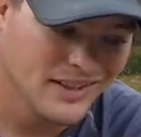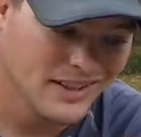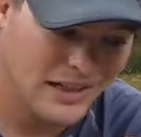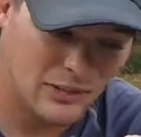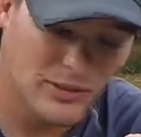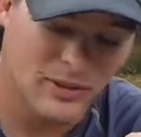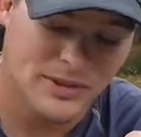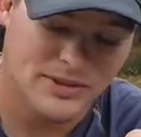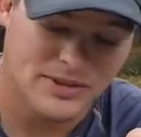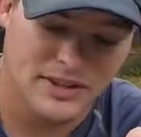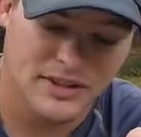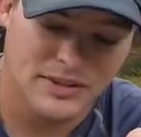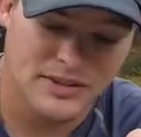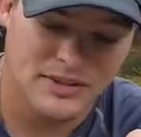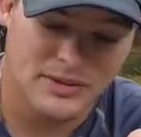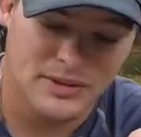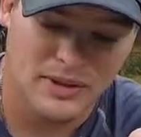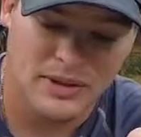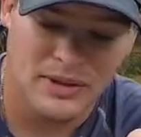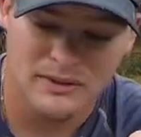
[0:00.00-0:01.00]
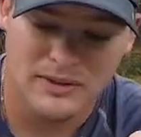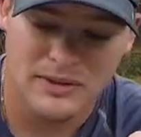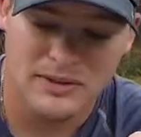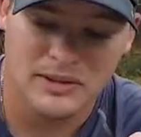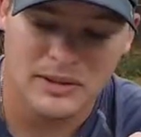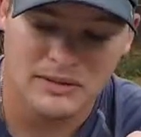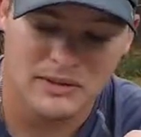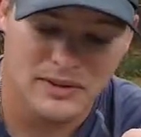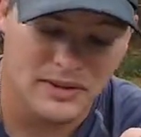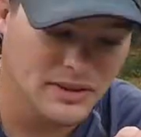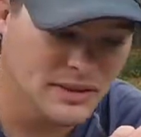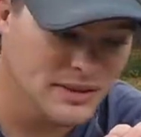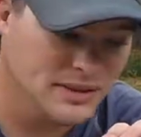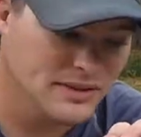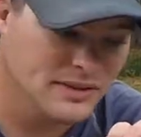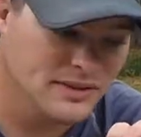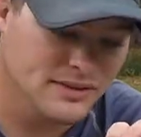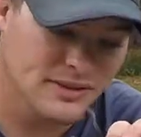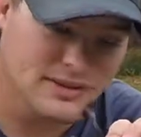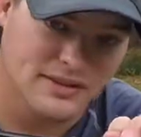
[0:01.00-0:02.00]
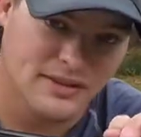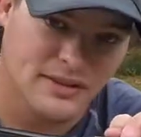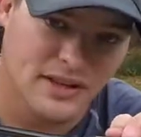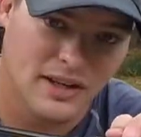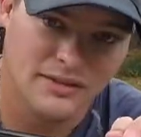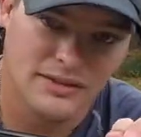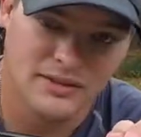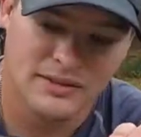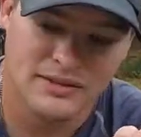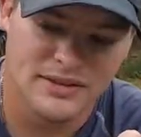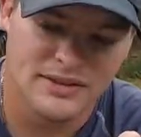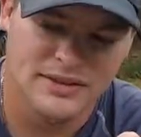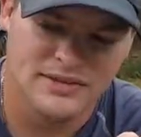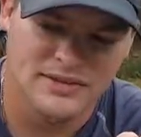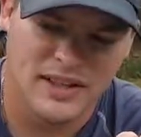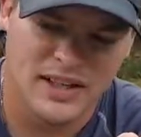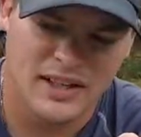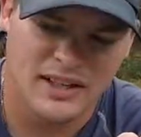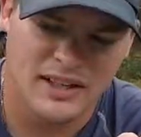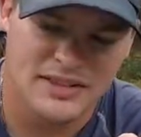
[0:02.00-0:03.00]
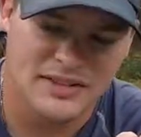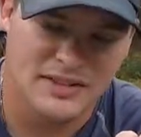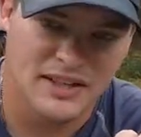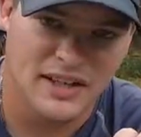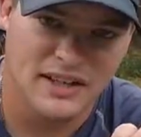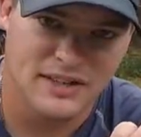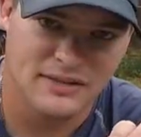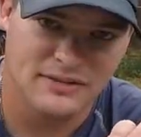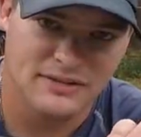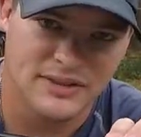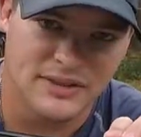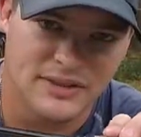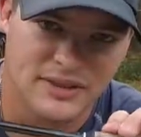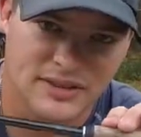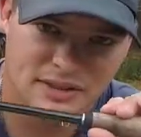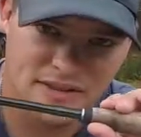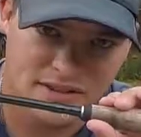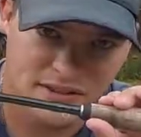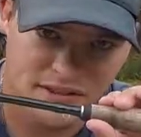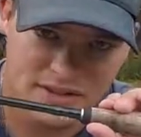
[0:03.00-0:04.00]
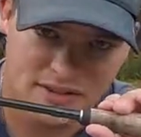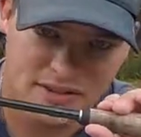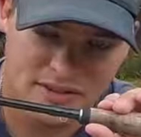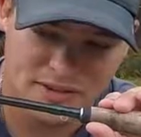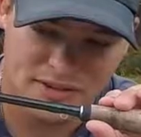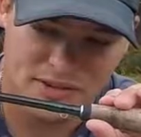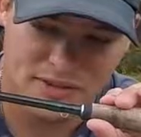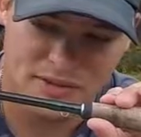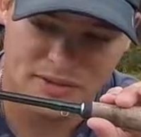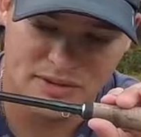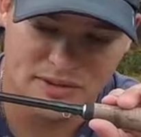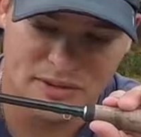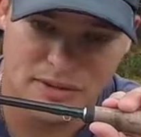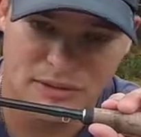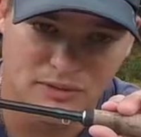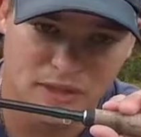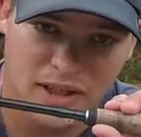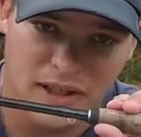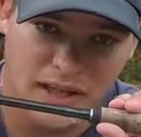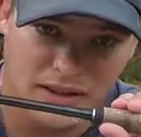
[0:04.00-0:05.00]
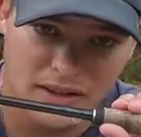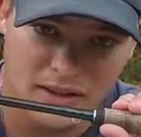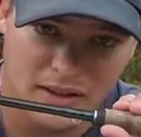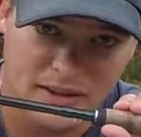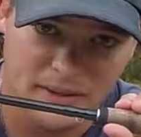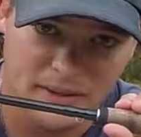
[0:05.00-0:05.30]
I will say this rod, if you're looking for distance, is nothing. This fly line's 90 feet. It's nothing to shoot this whole fly line